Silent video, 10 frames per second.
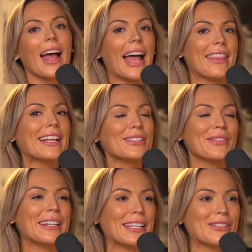And that's
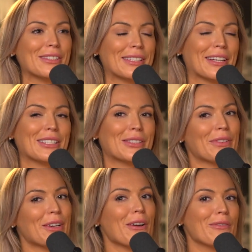really interesting, because
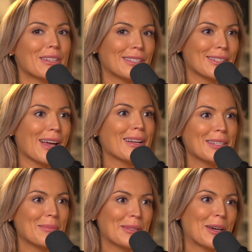for a lot of the
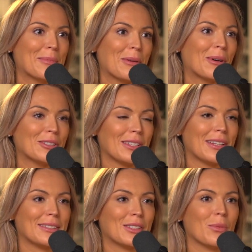startups that will be watching
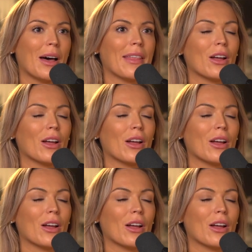this as well,